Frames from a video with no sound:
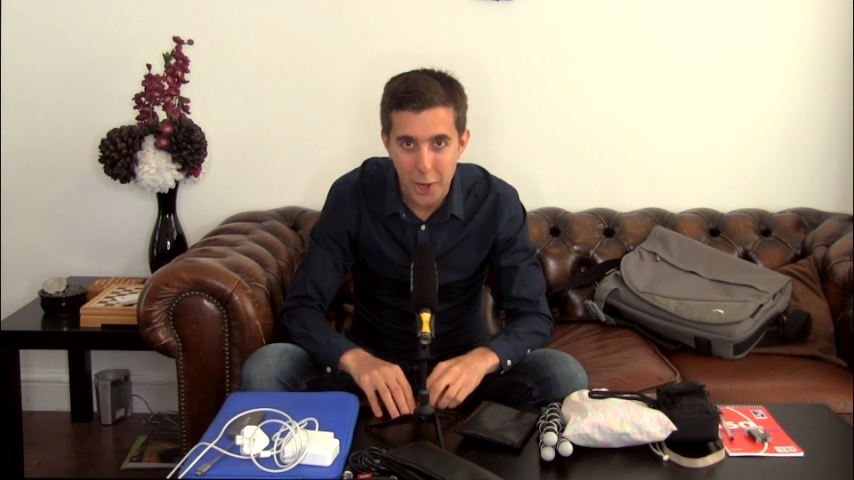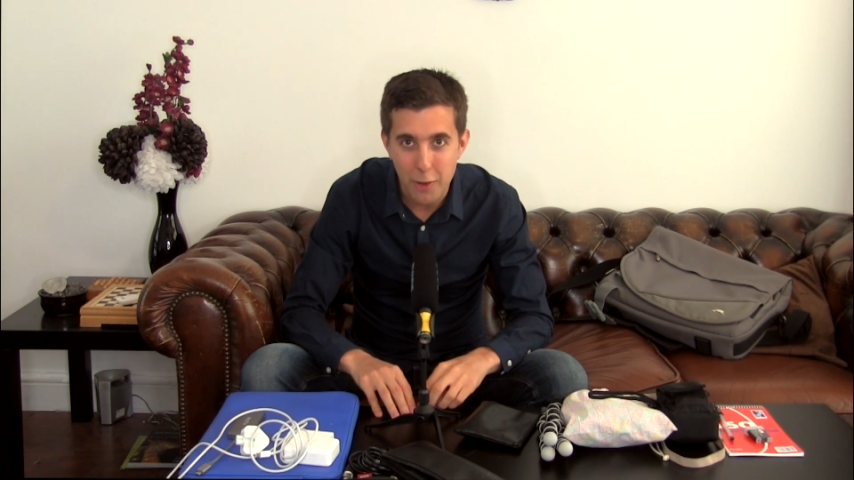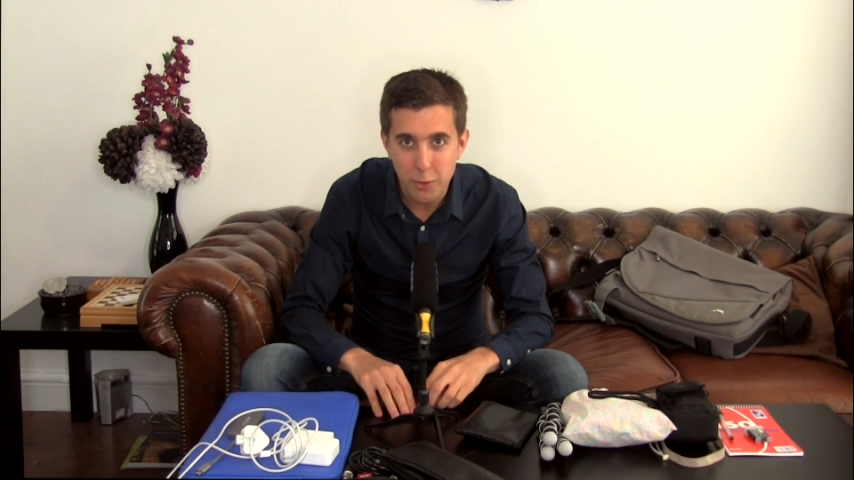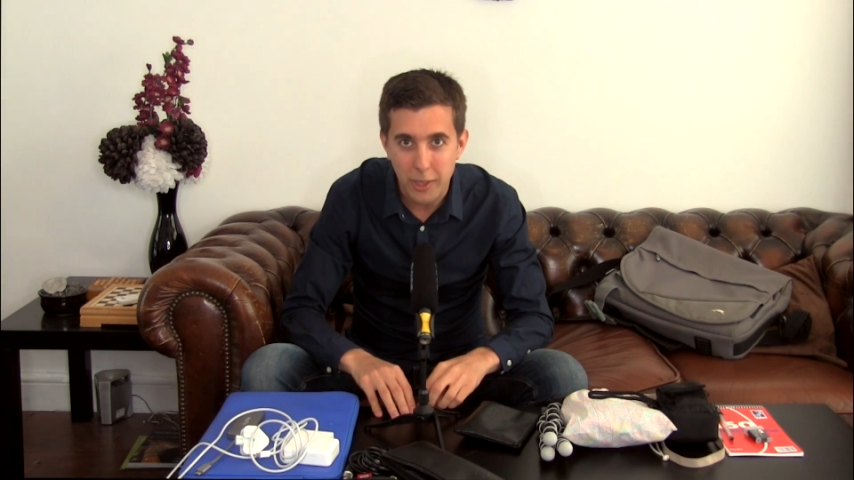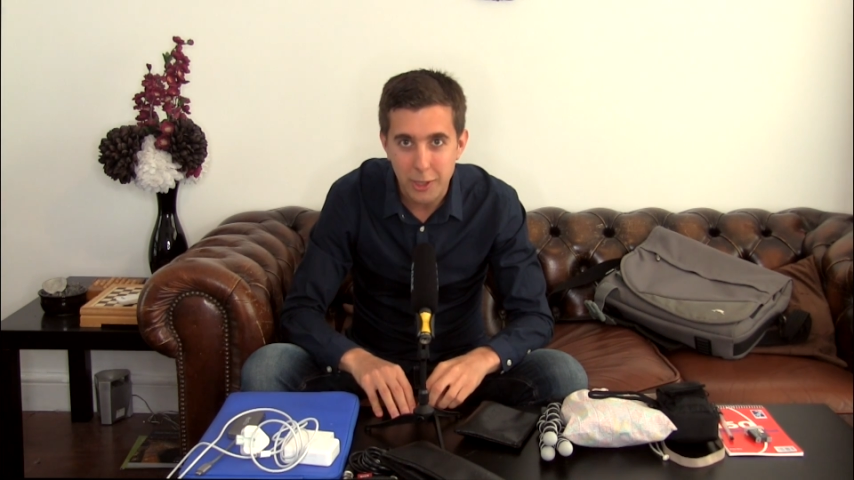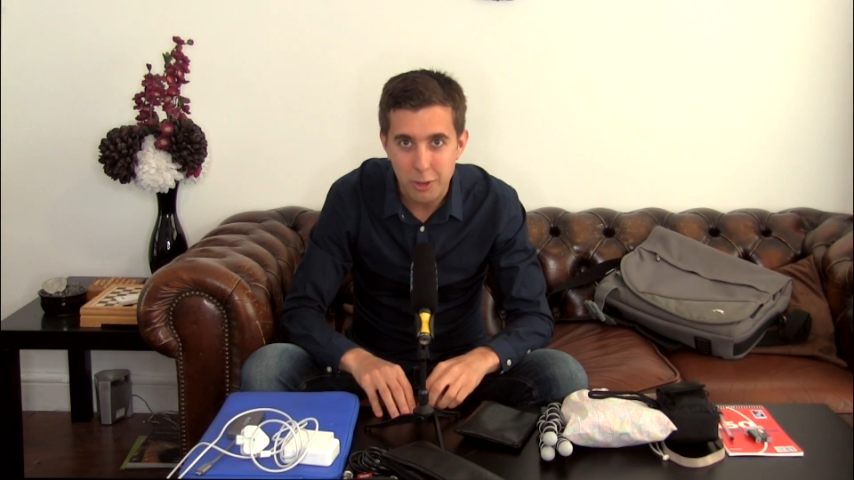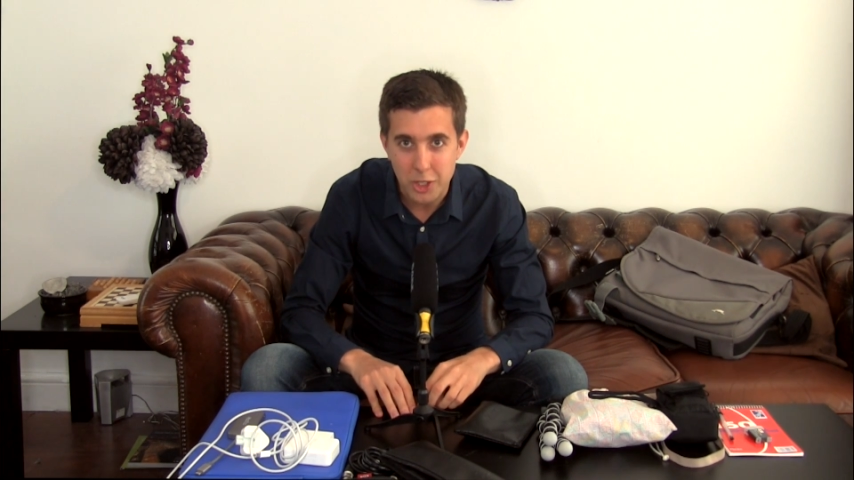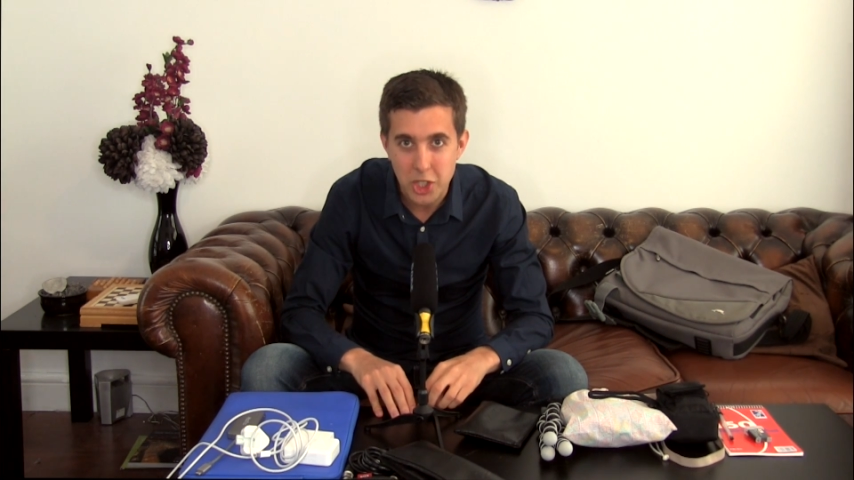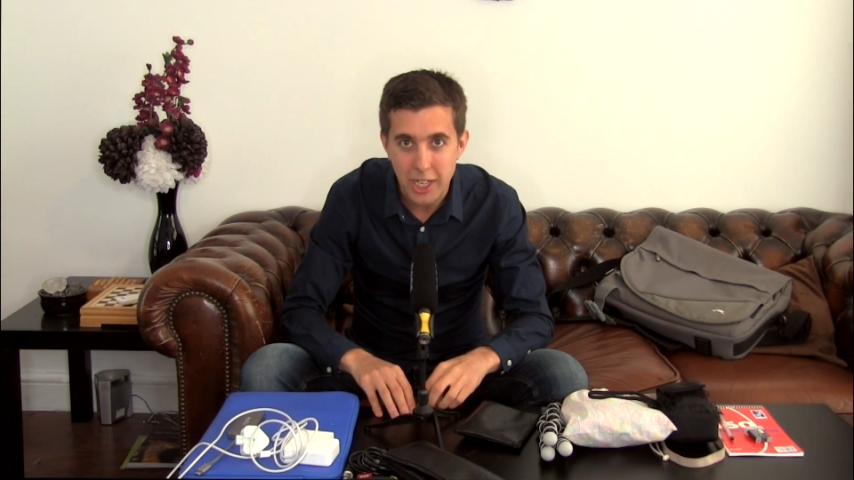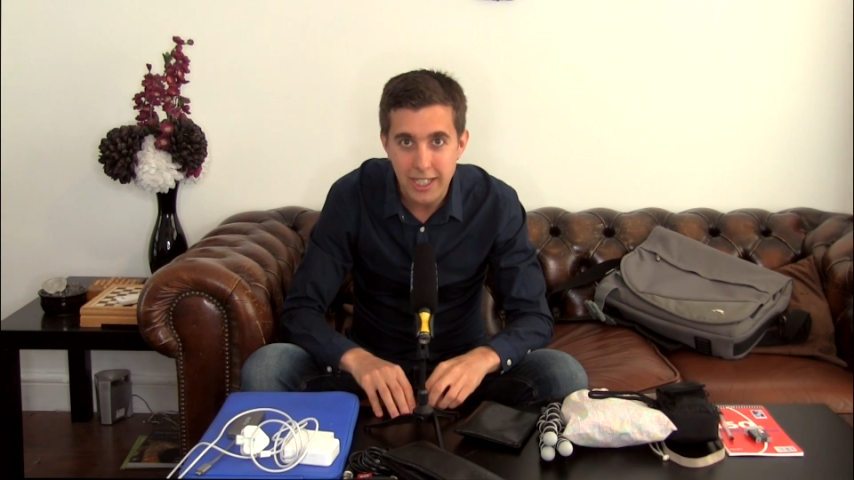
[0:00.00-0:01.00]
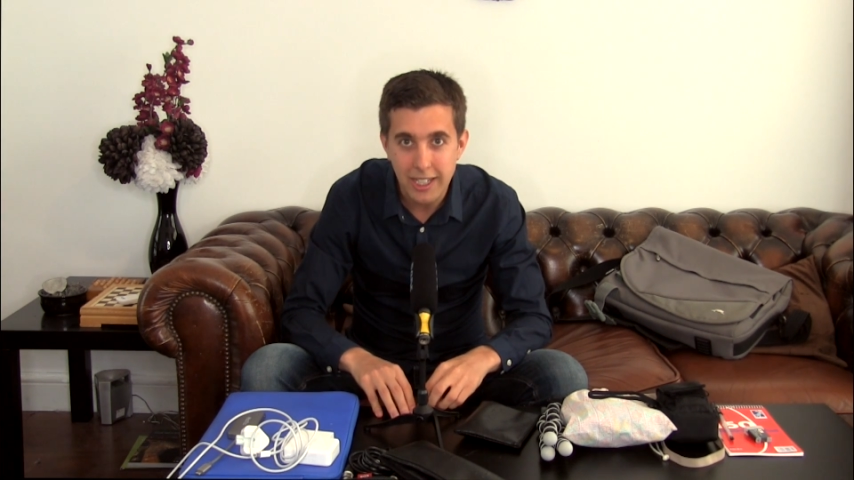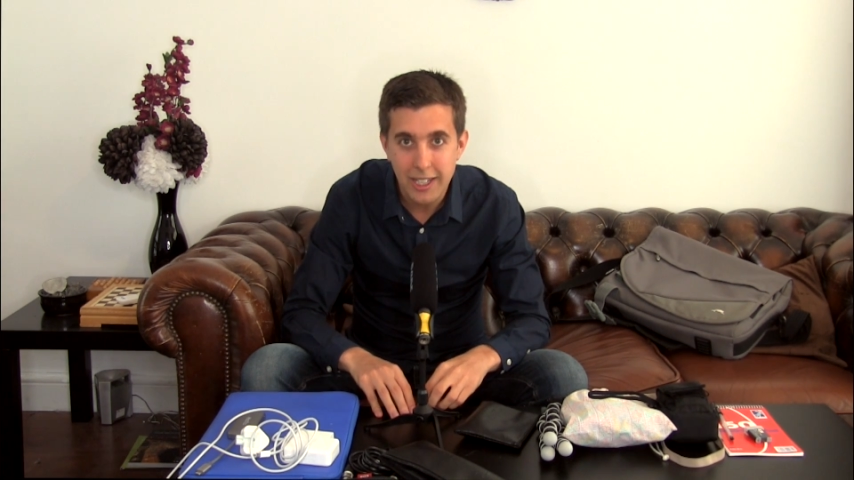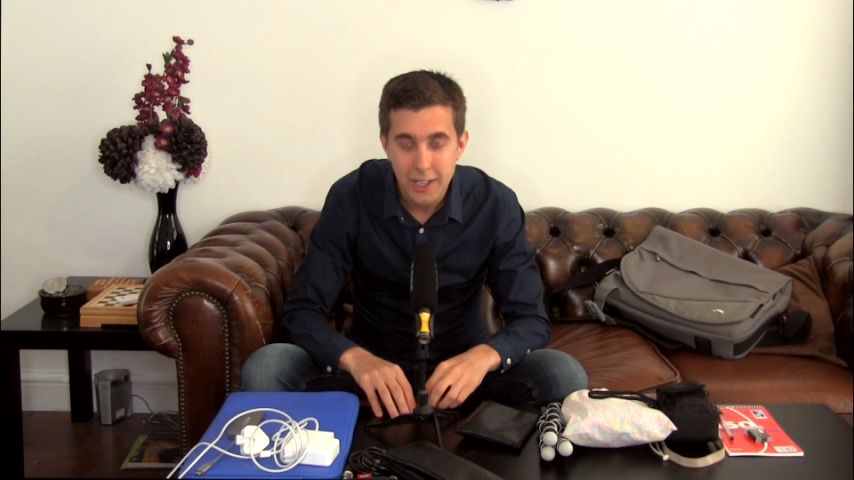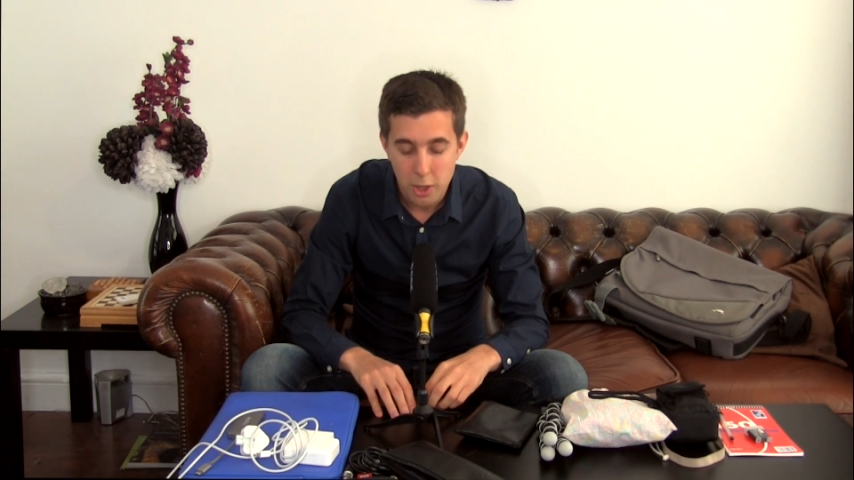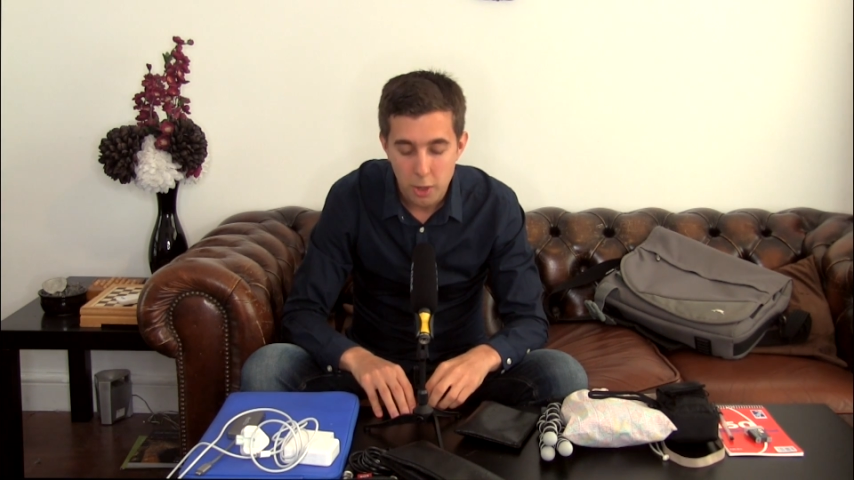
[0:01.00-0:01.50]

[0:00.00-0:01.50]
earthquake or a shake,